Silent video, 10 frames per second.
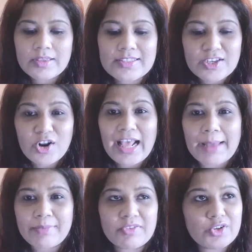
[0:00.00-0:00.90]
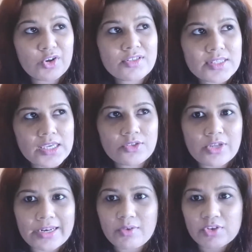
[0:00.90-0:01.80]
things are not happening, when you're not seeing
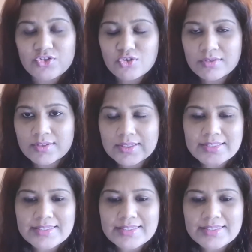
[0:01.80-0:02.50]
any visions and